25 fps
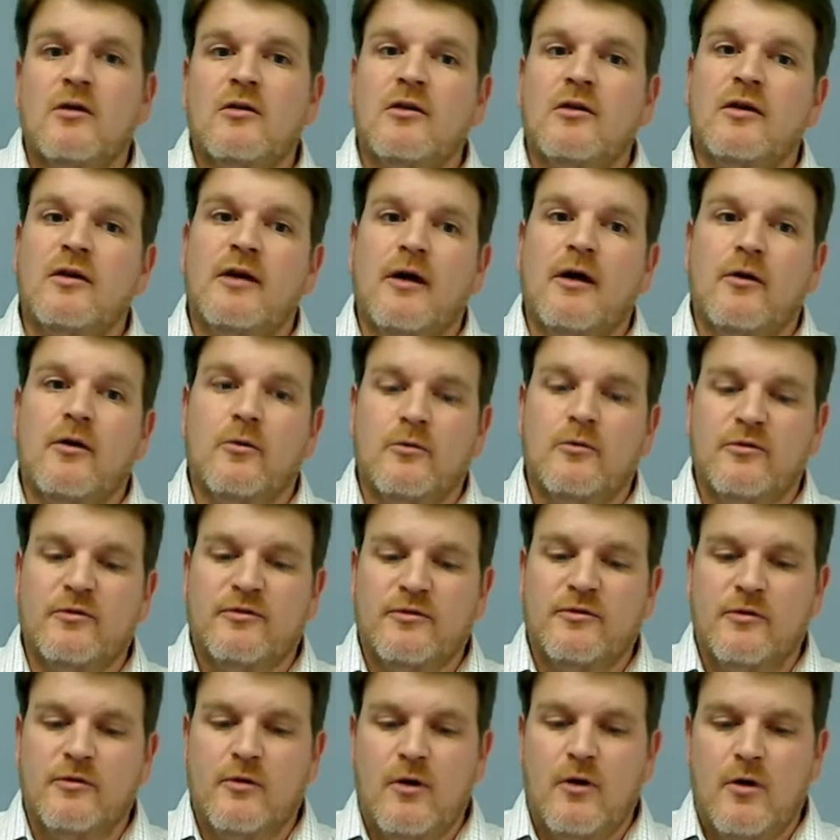the debtor will
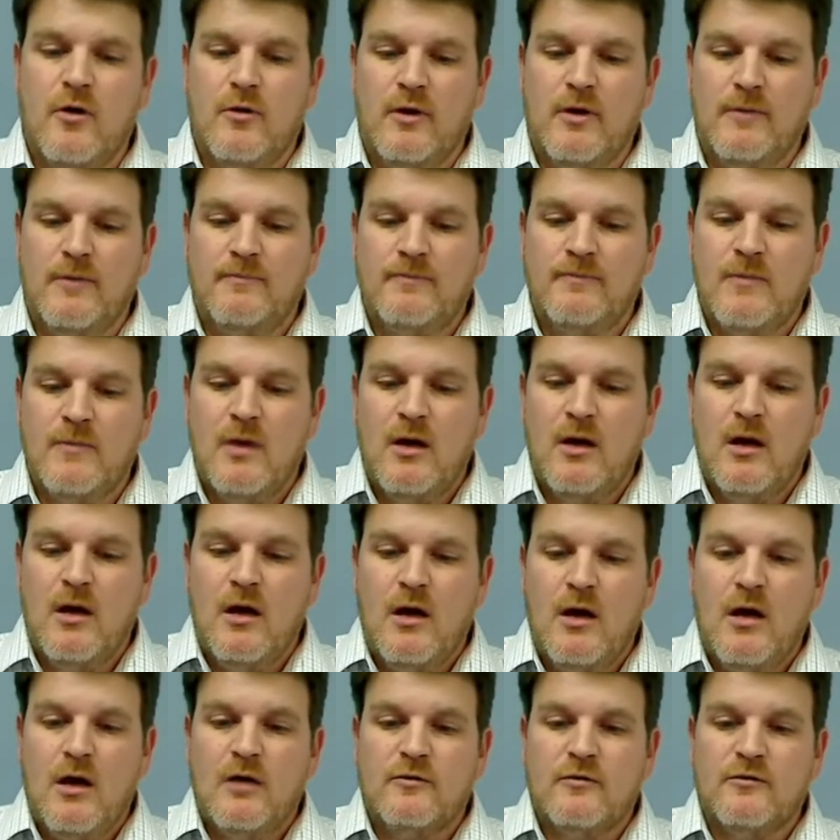still owe it.
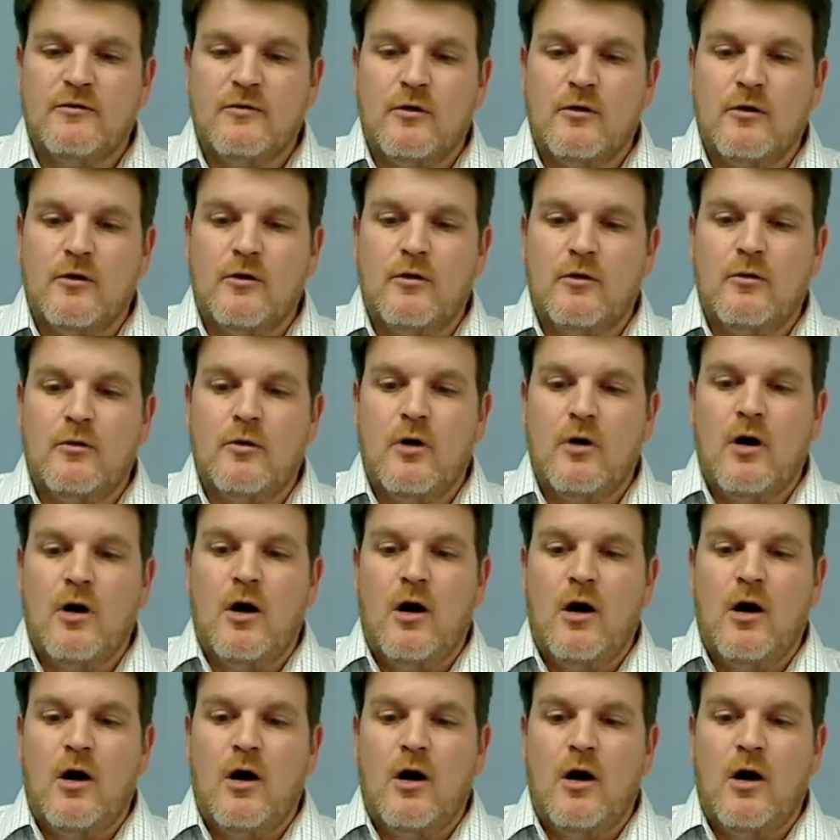So